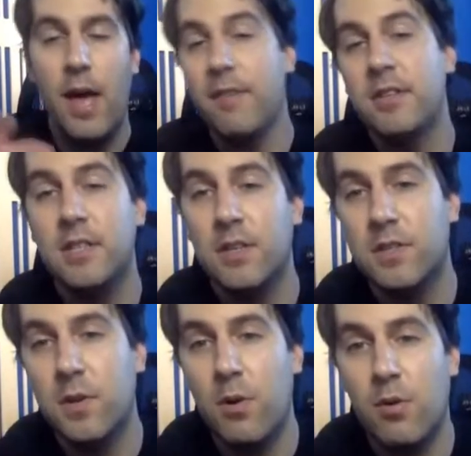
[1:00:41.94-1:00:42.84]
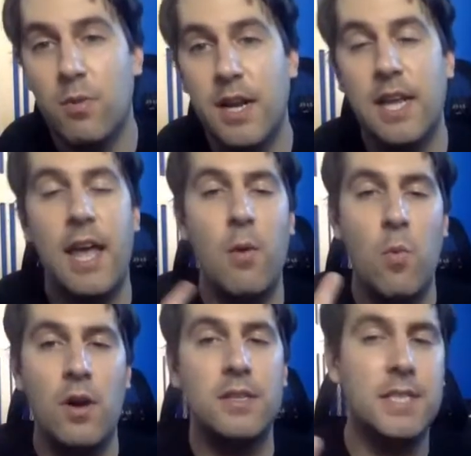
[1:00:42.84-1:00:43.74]
If you haven't done so already
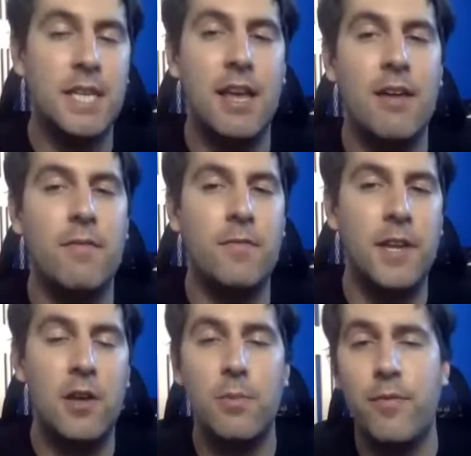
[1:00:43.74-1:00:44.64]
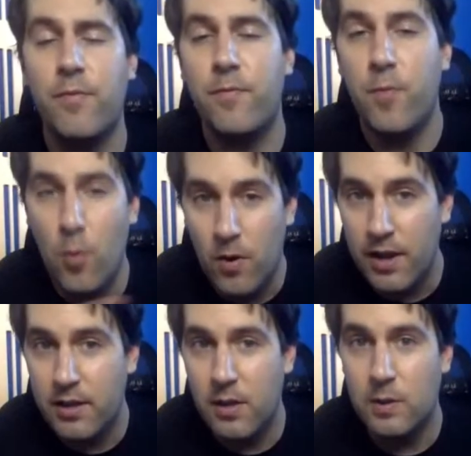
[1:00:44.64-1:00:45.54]
and want to see that video
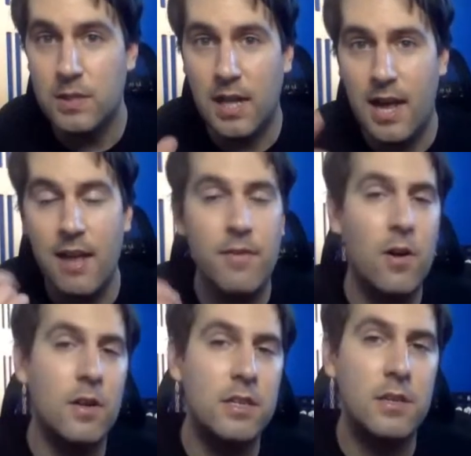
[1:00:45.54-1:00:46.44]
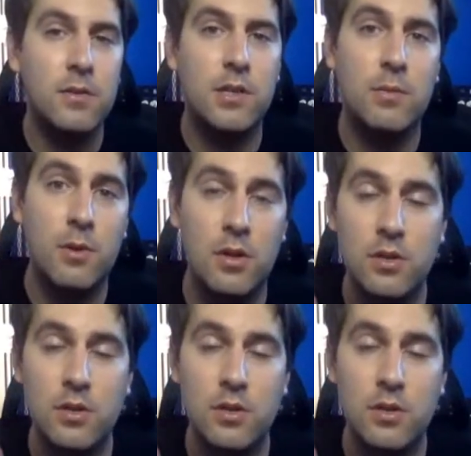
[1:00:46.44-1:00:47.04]
before it goes live on YouTube,